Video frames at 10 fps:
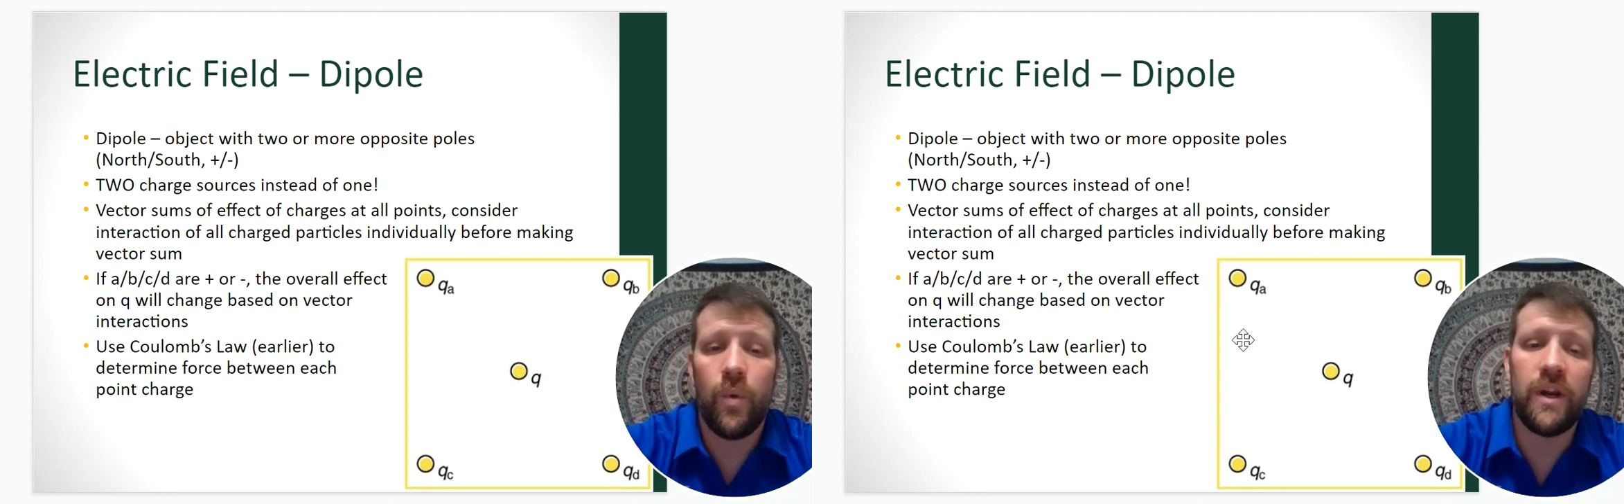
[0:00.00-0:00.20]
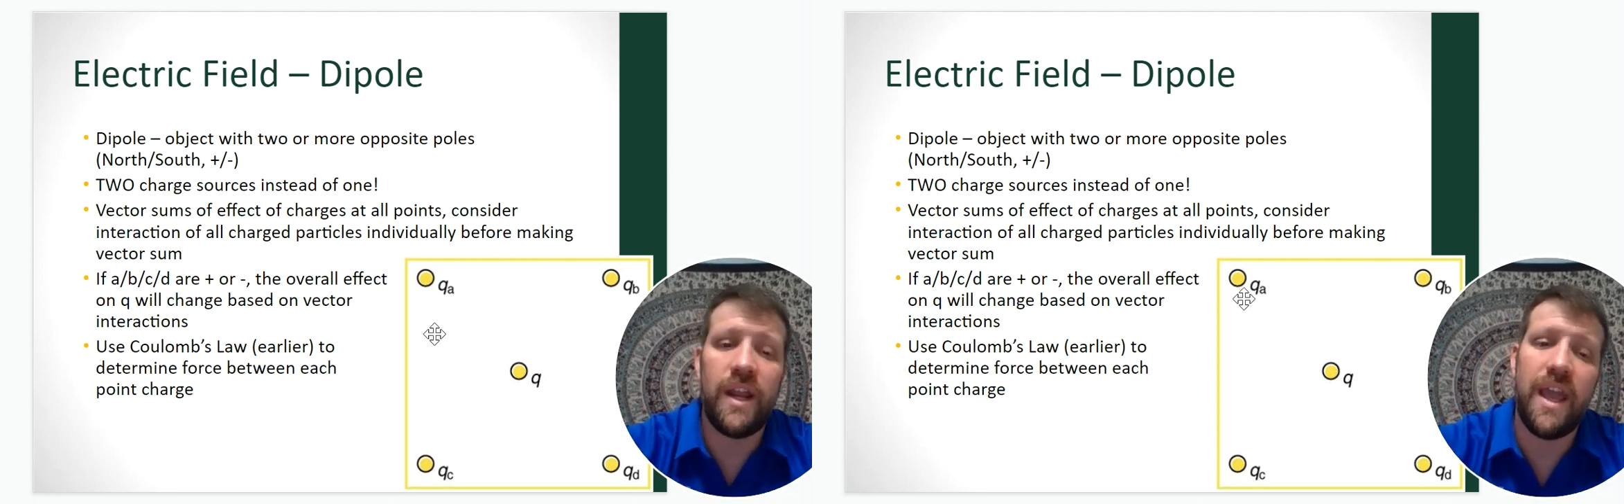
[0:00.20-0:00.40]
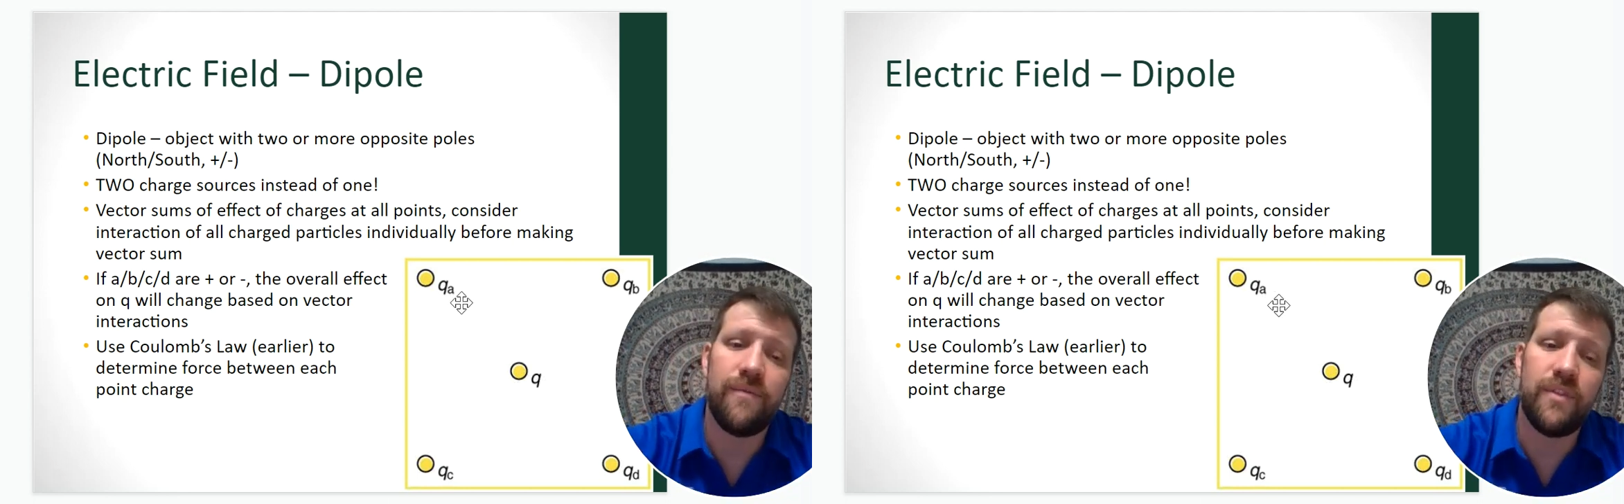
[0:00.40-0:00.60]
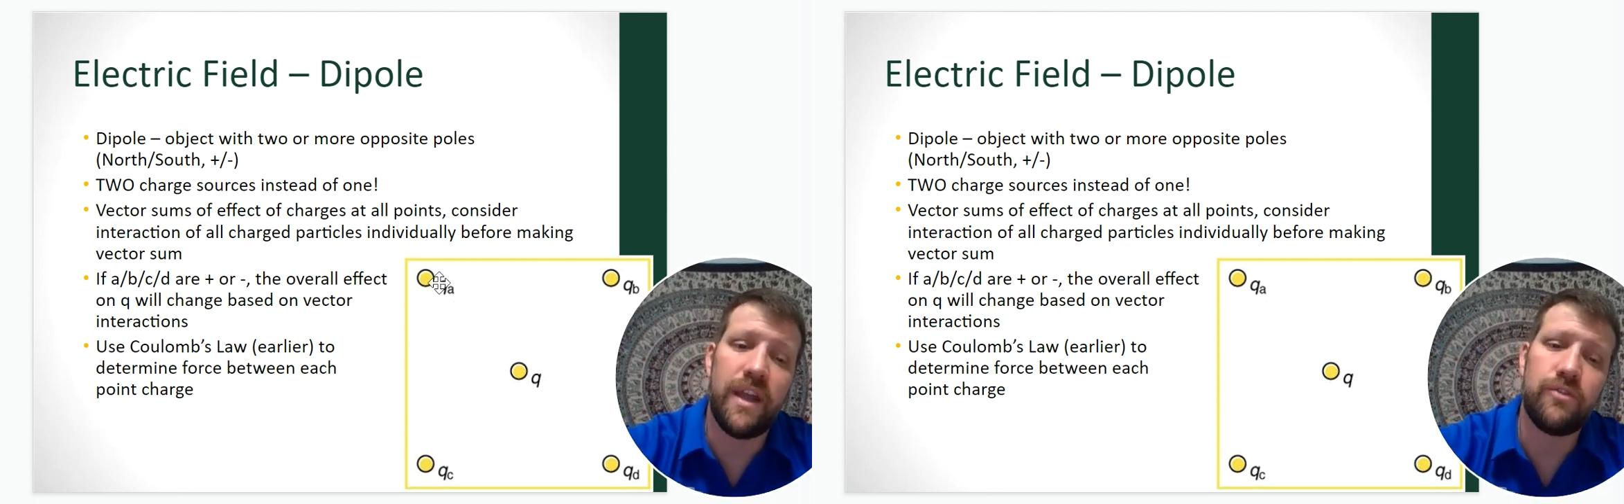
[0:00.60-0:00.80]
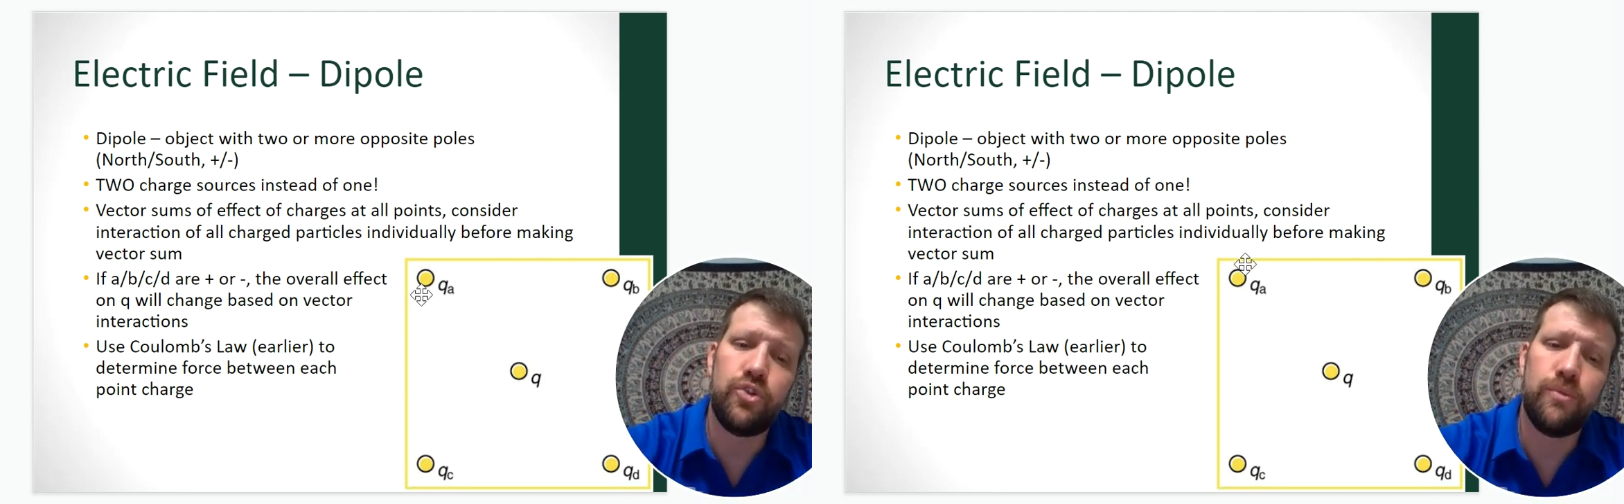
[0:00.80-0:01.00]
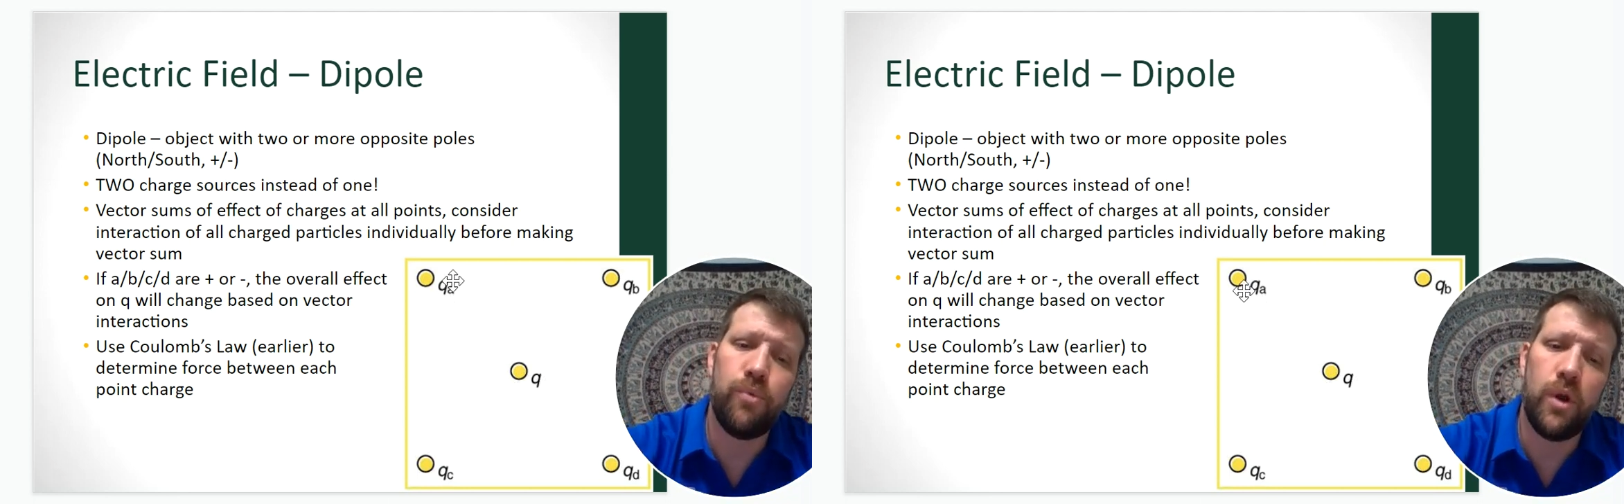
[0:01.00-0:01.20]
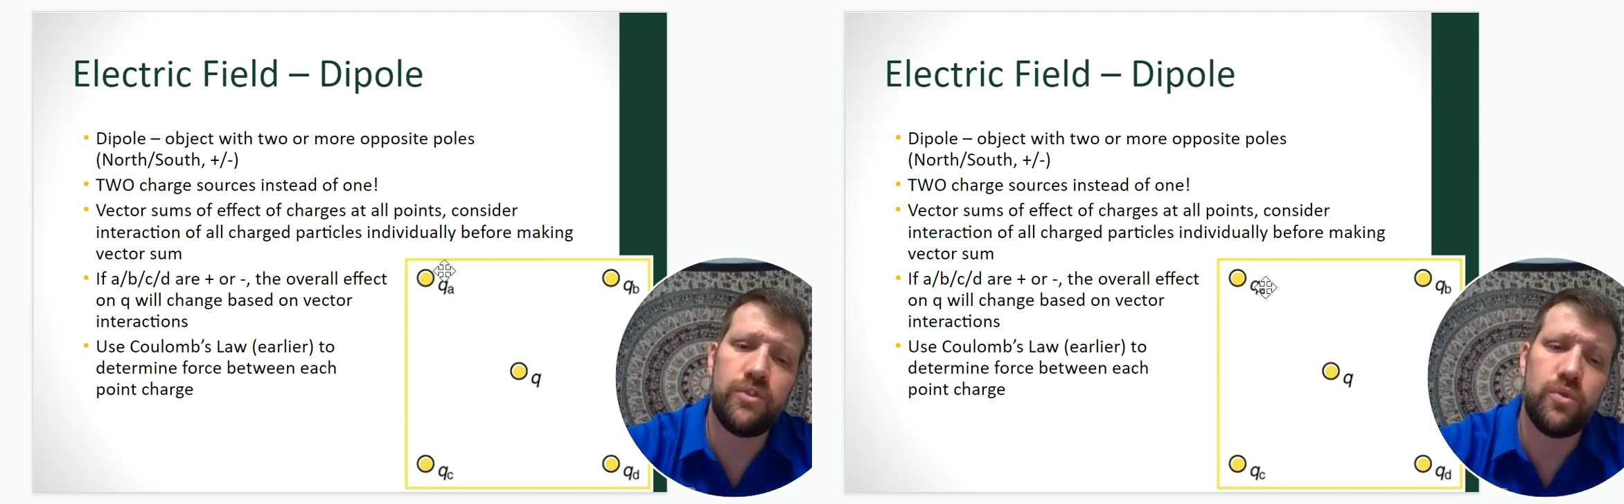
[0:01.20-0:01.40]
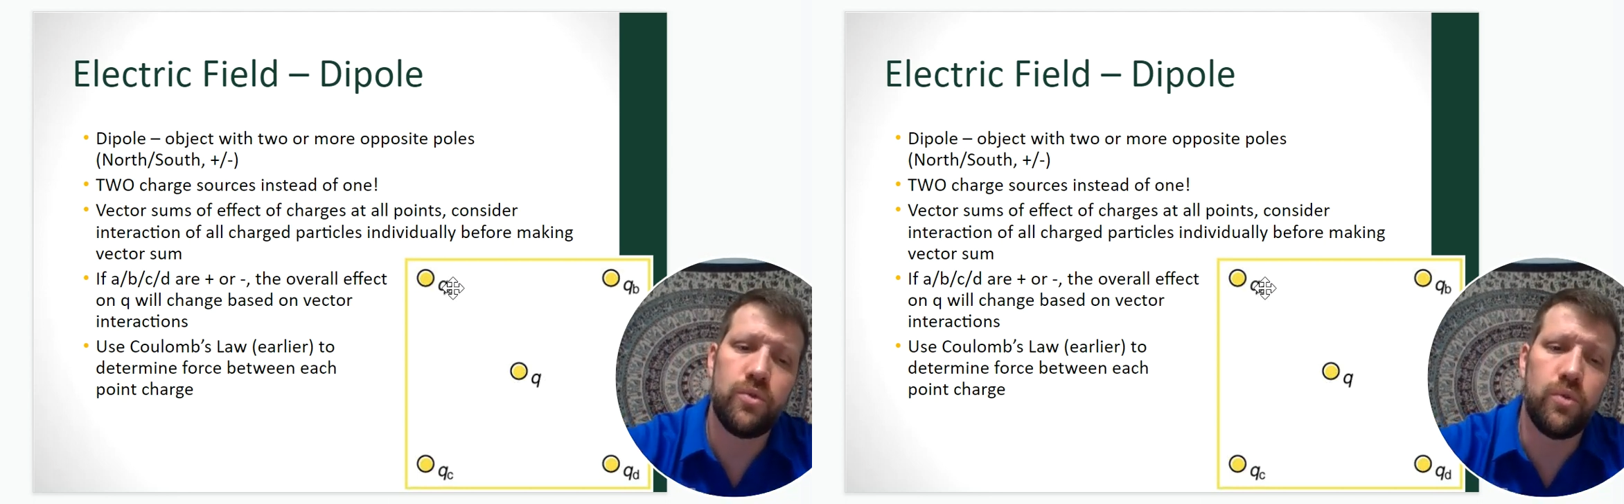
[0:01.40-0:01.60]
we're going to have like
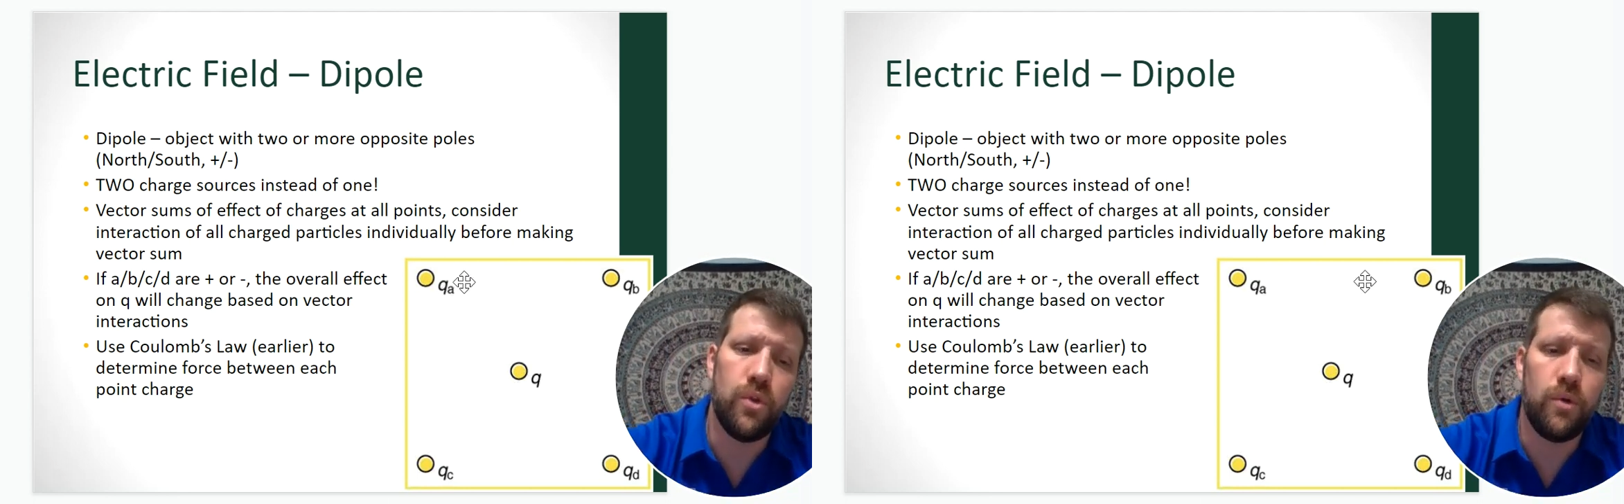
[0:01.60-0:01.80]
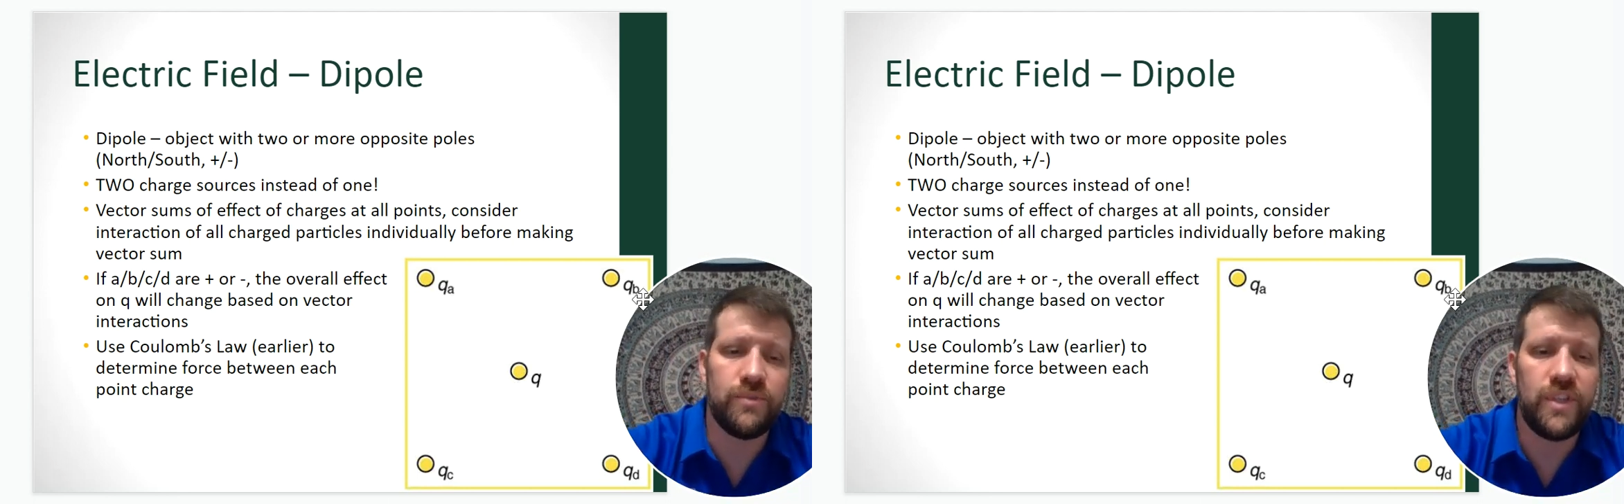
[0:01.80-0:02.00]
2.2 coulombs